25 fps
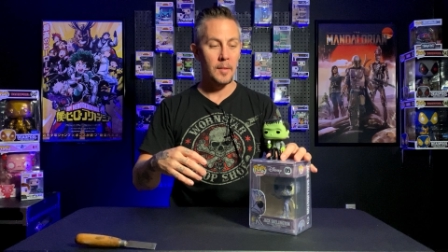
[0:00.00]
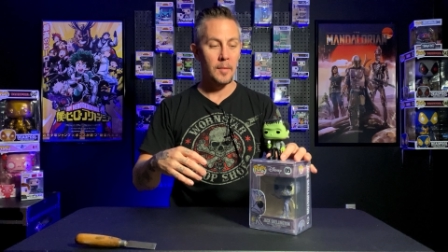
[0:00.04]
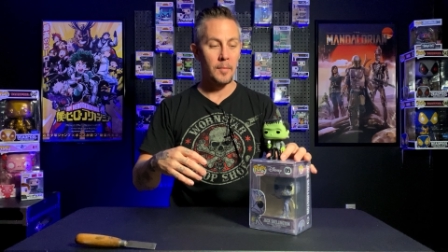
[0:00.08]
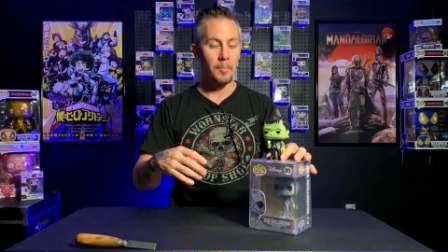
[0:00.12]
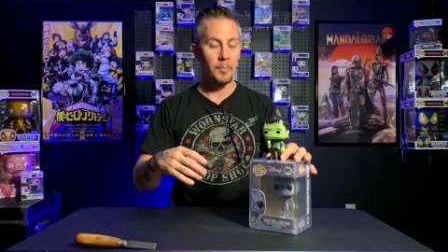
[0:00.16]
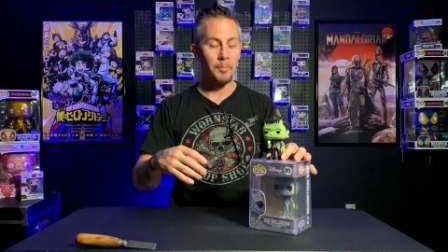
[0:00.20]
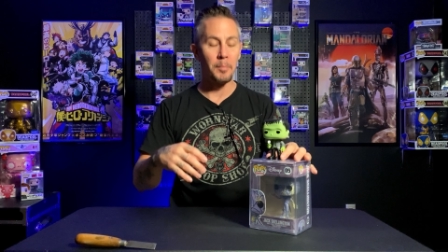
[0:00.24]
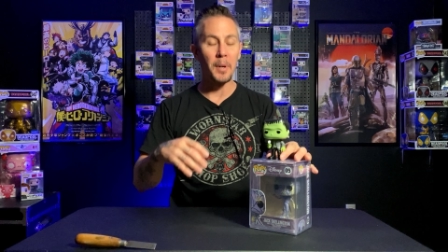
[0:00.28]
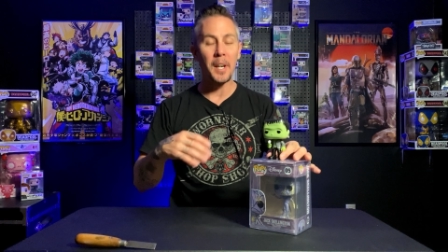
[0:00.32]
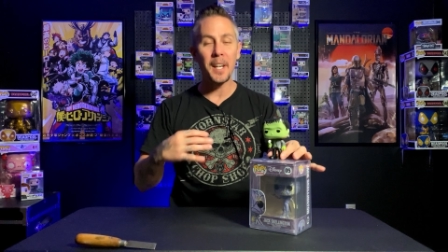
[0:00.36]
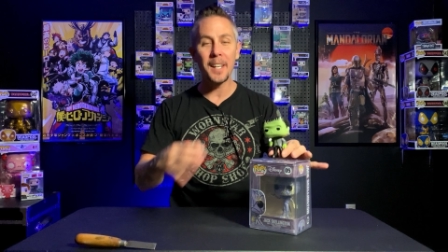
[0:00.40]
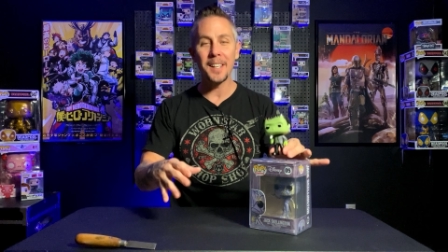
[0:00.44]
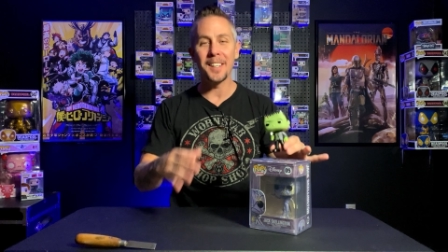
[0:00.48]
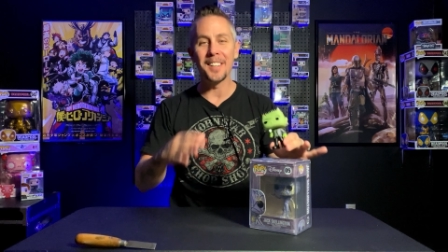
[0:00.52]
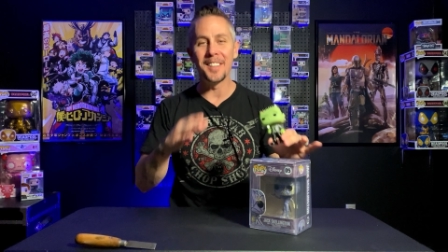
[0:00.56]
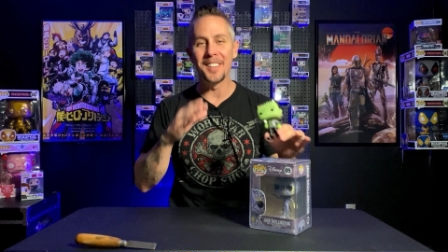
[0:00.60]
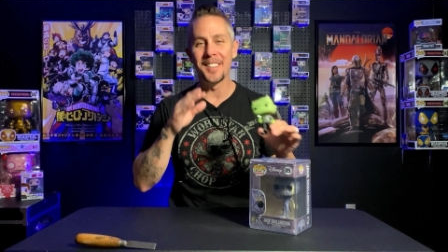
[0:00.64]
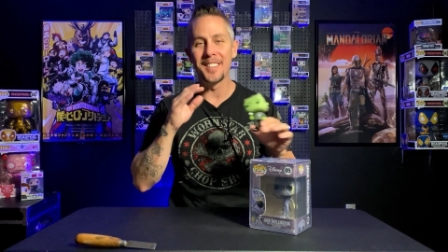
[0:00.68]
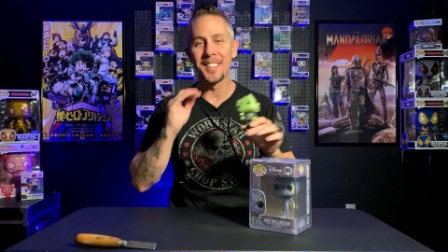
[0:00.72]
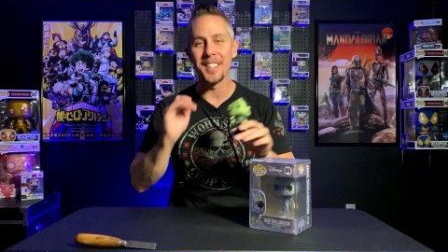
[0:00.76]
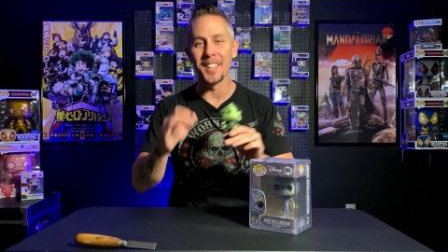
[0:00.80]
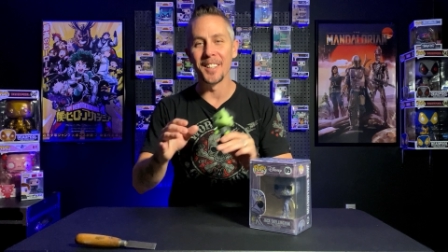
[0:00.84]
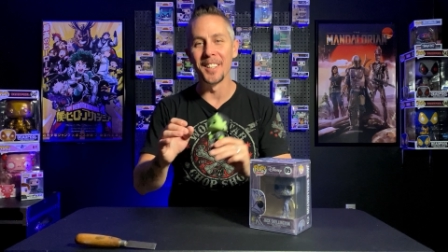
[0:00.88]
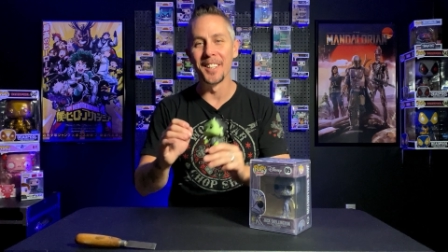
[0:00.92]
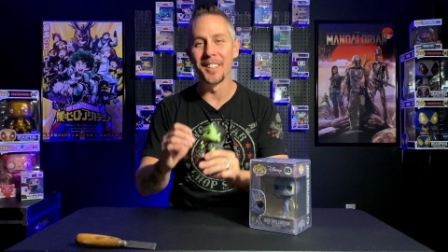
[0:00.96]
but
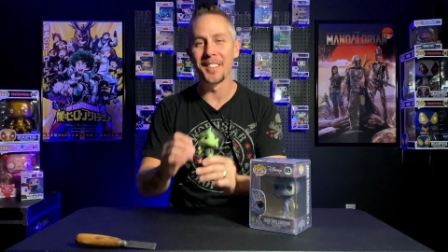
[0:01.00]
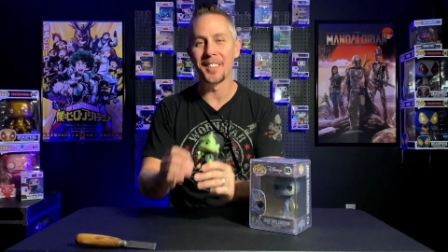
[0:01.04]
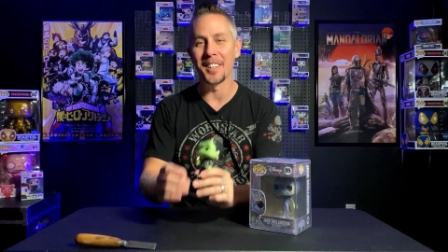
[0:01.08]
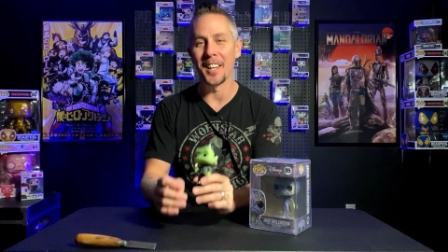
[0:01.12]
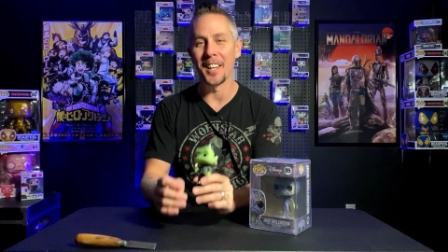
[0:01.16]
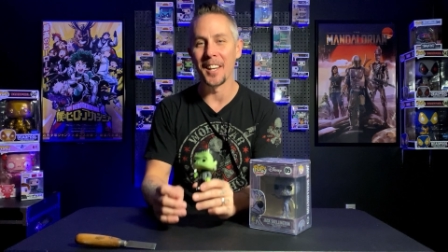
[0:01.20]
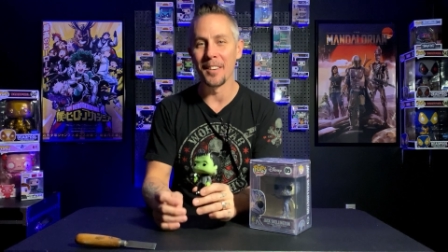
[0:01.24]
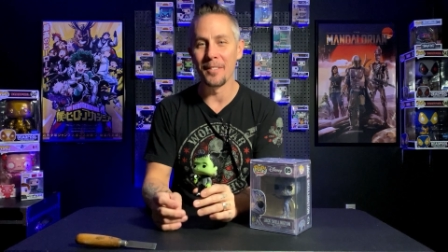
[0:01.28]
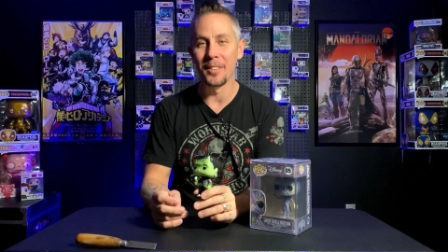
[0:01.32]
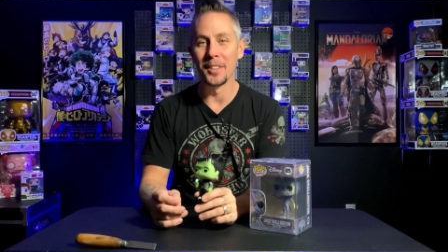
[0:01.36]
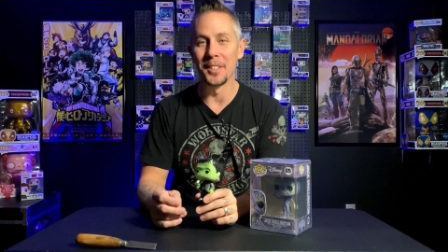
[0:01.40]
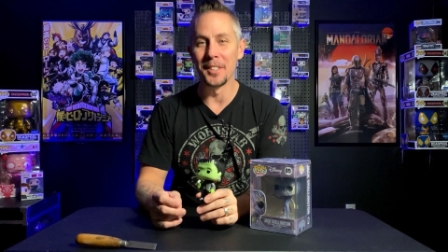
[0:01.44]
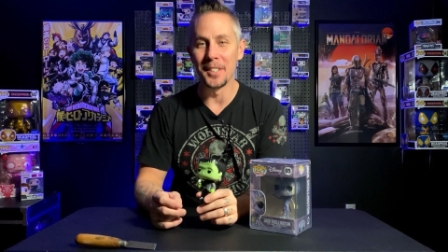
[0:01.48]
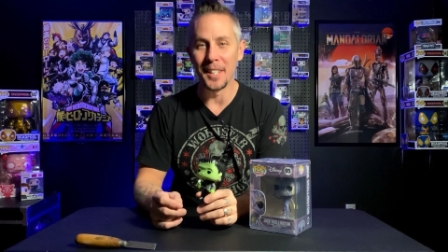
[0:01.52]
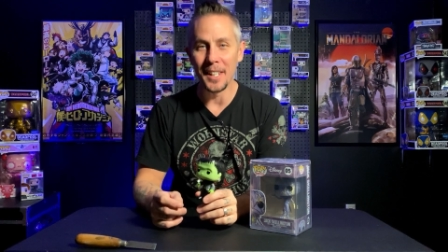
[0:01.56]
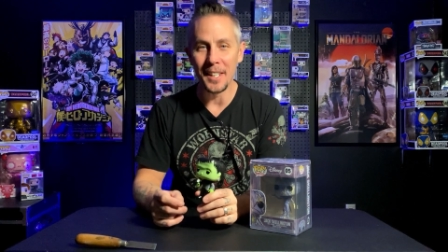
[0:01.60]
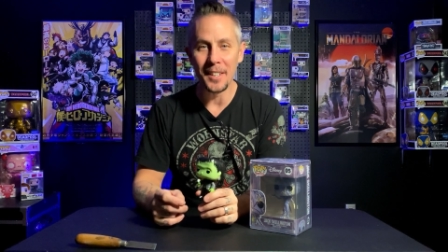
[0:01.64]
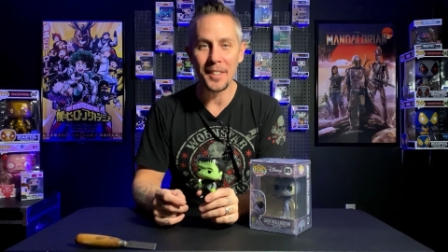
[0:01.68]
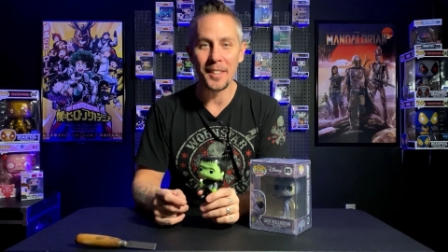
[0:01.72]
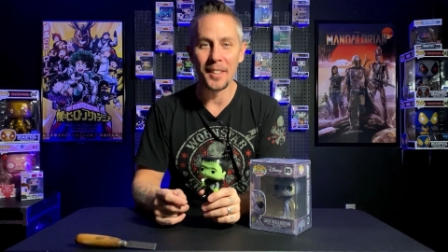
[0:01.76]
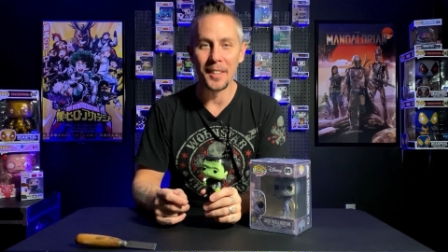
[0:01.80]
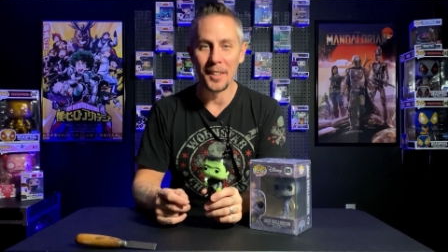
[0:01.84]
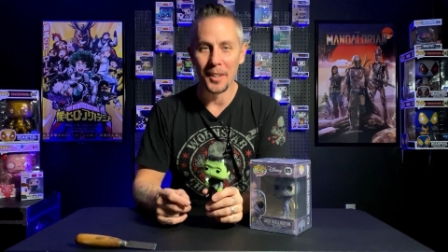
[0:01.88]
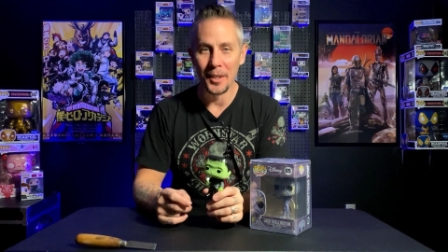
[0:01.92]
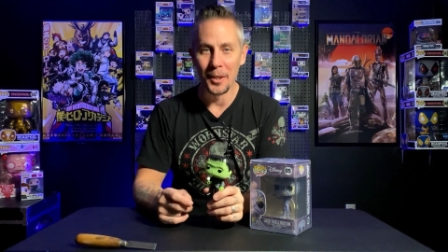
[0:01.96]
it does have a
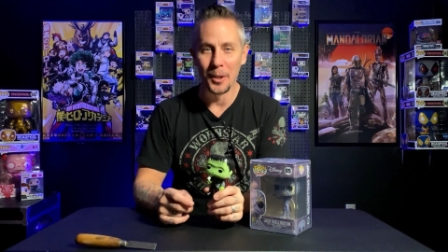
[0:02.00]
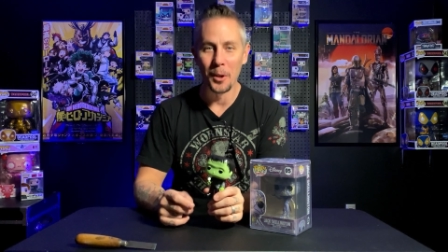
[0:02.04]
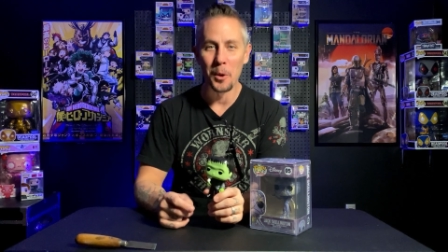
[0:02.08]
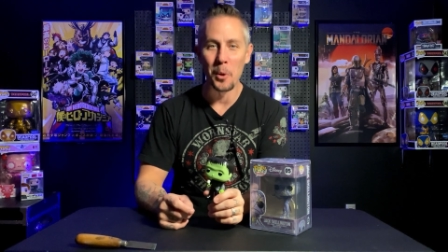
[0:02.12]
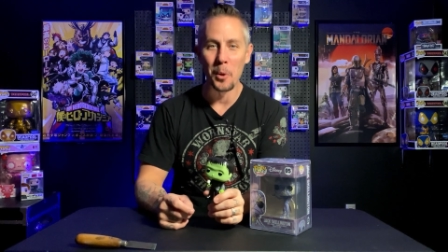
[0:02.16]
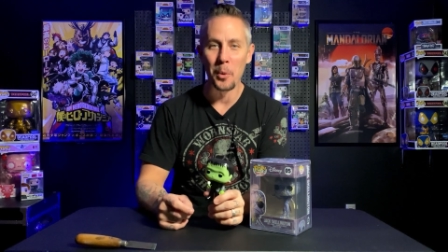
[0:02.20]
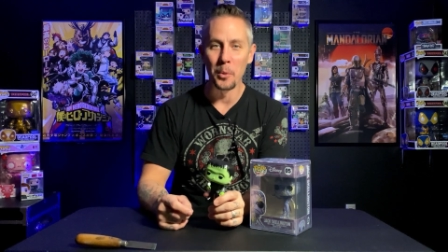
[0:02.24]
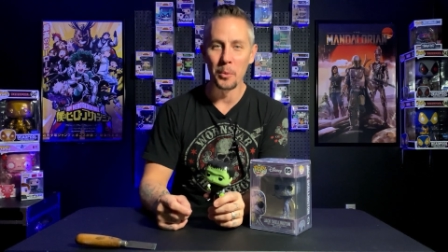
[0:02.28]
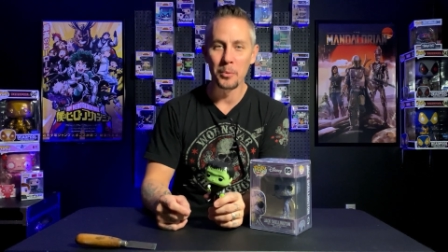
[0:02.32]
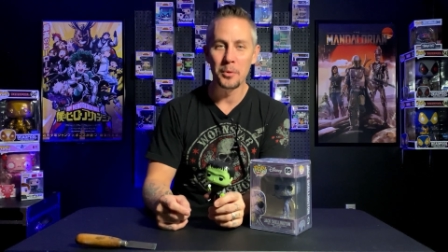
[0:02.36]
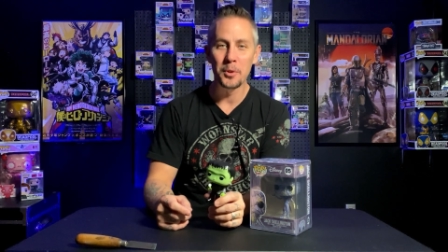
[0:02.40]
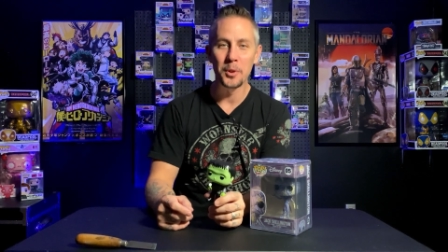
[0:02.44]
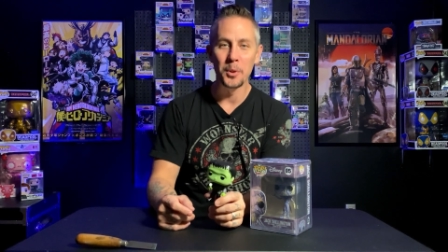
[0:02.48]
decent glow